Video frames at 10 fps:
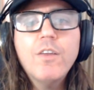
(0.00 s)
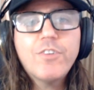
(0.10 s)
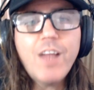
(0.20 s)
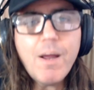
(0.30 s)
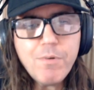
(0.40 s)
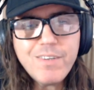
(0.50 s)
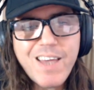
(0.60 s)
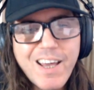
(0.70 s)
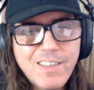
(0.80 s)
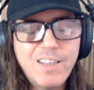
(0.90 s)
Stop
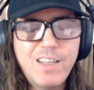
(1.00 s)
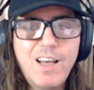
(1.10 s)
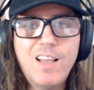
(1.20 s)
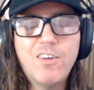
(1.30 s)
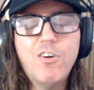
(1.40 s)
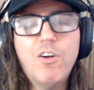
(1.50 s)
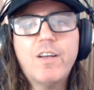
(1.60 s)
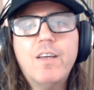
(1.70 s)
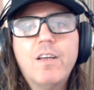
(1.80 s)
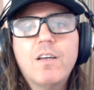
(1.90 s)
protecting the
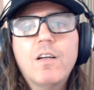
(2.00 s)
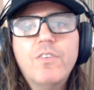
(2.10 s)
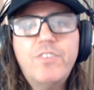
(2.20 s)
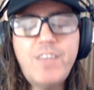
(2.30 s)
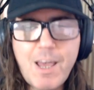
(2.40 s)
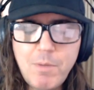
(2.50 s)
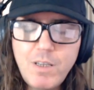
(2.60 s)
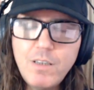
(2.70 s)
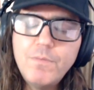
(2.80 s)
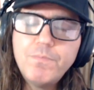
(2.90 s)
oligarchy. Damn it.